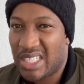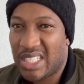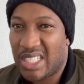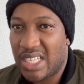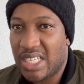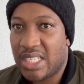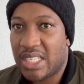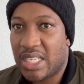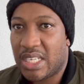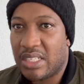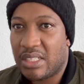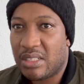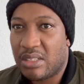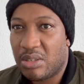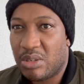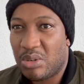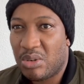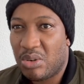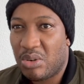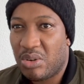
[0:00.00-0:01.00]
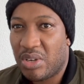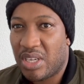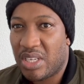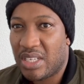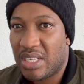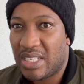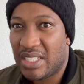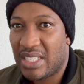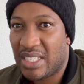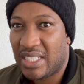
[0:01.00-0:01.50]
decent you know
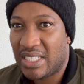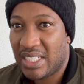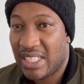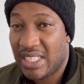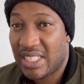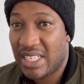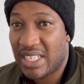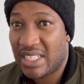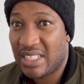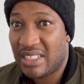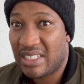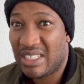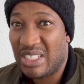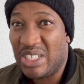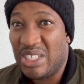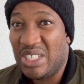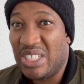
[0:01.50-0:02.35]
it's a decent